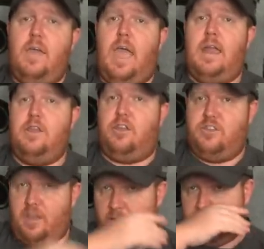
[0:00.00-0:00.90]
And you
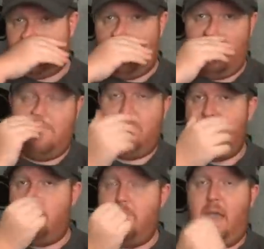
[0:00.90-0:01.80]
could tell a story of them